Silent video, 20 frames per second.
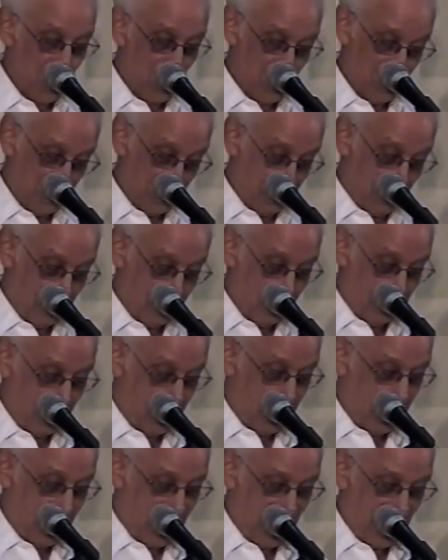know
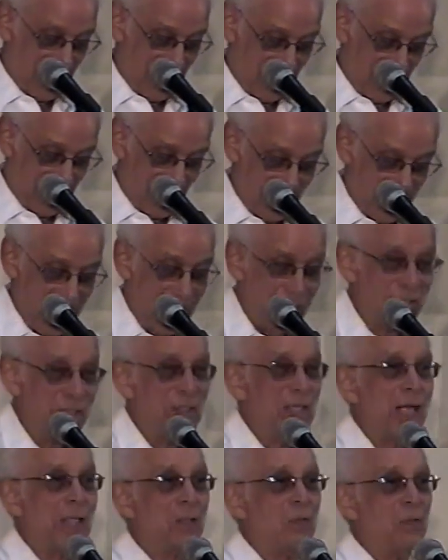
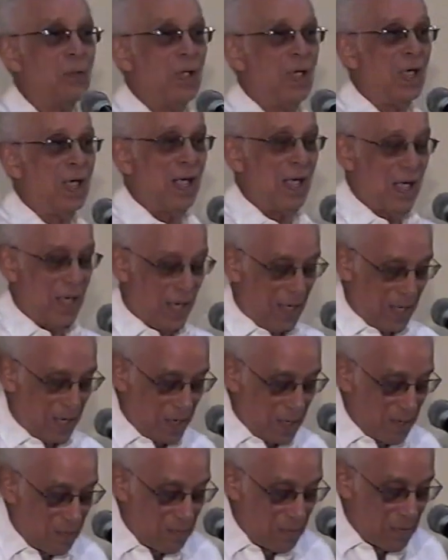is that
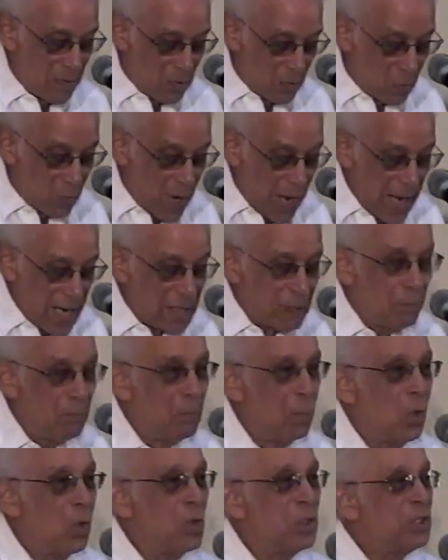while
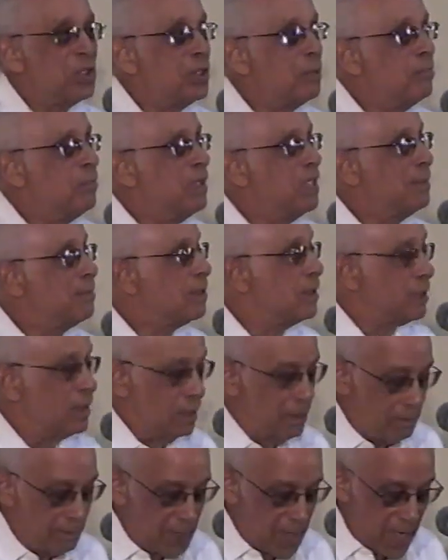most
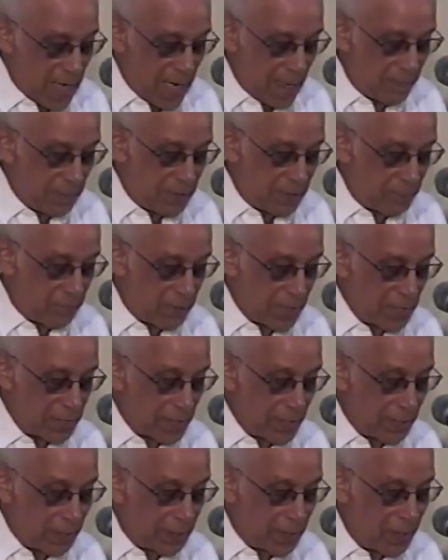people, perhaps,
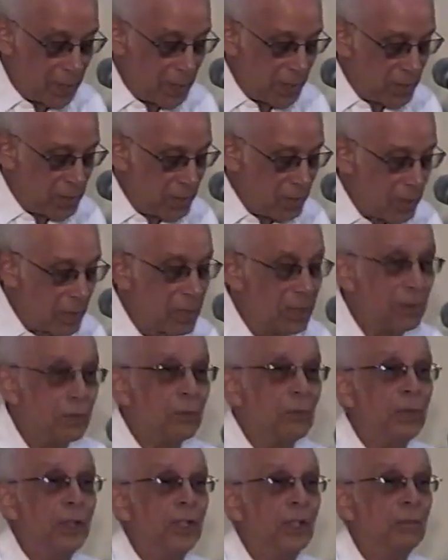present in this
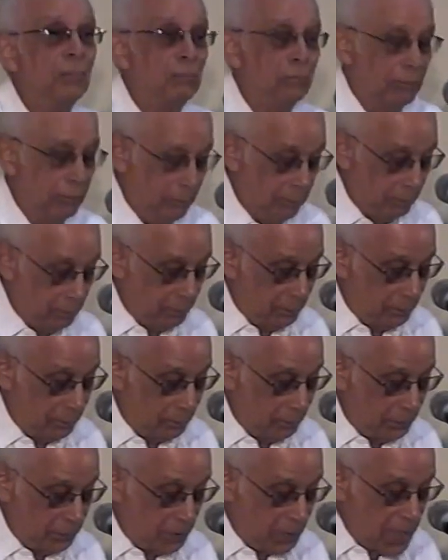auditorium
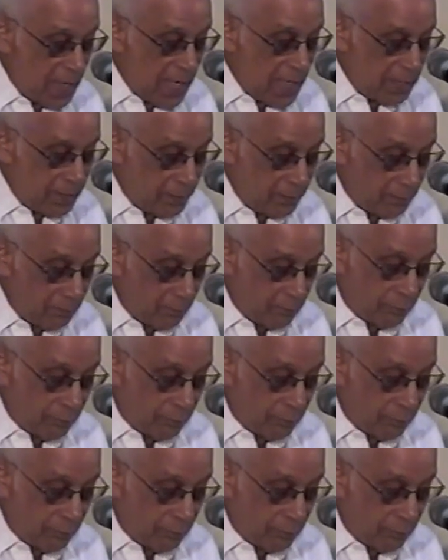tonight